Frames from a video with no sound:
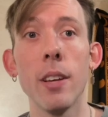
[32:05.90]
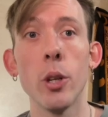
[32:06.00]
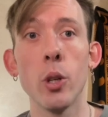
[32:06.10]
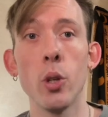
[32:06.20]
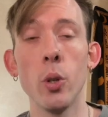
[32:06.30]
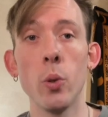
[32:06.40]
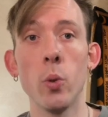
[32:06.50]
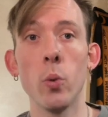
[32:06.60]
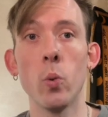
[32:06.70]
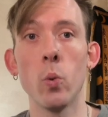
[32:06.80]

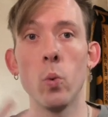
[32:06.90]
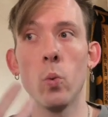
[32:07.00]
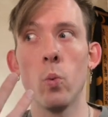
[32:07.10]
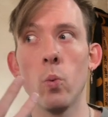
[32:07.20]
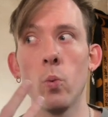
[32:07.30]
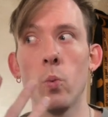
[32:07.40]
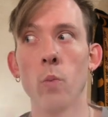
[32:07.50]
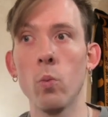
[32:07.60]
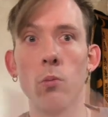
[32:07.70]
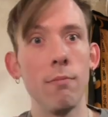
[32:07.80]
to
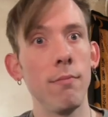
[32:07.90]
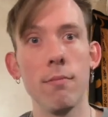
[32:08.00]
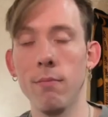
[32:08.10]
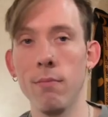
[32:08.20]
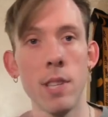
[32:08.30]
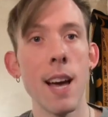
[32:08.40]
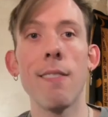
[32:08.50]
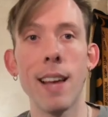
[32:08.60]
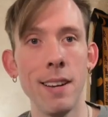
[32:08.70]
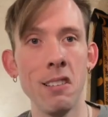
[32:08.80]
the
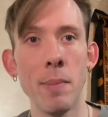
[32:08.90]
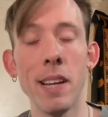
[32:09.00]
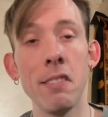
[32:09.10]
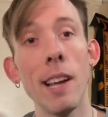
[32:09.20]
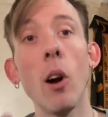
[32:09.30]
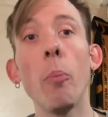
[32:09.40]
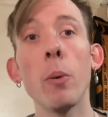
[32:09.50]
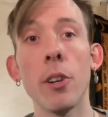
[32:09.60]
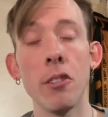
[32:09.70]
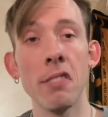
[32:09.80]
online space to help
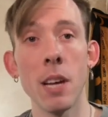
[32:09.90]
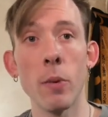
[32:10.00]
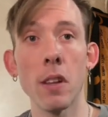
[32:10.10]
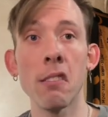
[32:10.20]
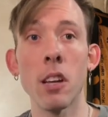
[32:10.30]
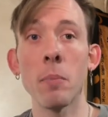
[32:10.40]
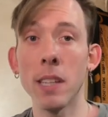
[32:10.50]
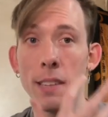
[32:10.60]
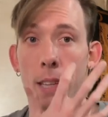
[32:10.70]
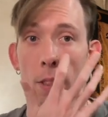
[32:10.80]
you understand what the sun
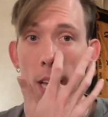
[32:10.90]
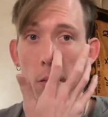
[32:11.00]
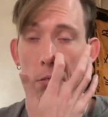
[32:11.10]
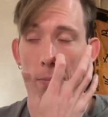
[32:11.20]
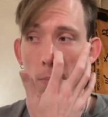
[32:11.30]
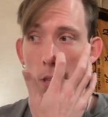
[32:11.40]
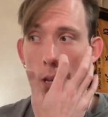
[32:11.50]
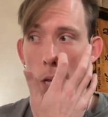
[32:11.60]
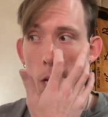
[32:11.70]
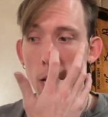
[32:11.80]
means in the 11th house.
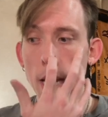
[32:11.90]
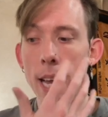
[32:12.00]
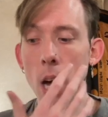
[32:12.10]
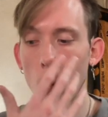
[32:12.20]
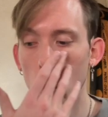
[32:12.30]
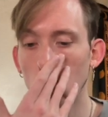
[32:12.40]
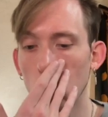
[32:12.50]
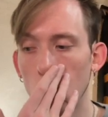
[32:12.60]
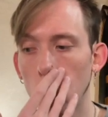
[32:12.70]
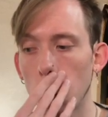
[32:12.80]
Now,
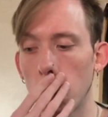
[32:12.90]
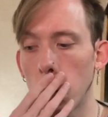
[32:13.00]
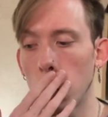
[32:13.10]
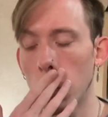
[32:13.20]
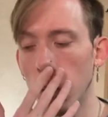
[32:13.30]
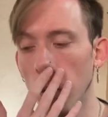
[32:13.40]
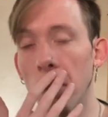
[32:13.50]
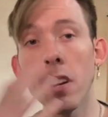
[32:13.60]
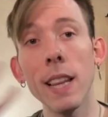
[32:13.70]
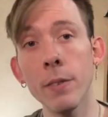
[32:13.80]
the
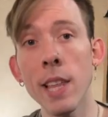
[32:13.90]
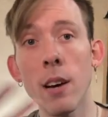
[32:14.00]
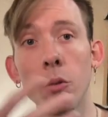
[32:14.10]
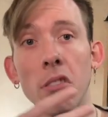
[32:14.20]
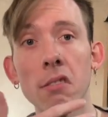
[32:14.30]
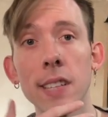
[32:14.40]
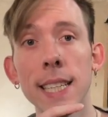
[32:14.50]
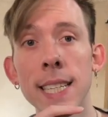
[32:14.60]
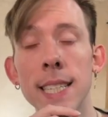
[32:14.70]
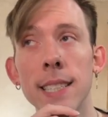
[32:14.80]
sun in the 11th house
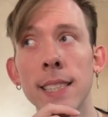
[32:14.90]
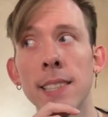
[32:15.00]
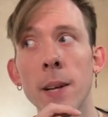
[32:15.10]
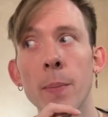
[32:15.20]
is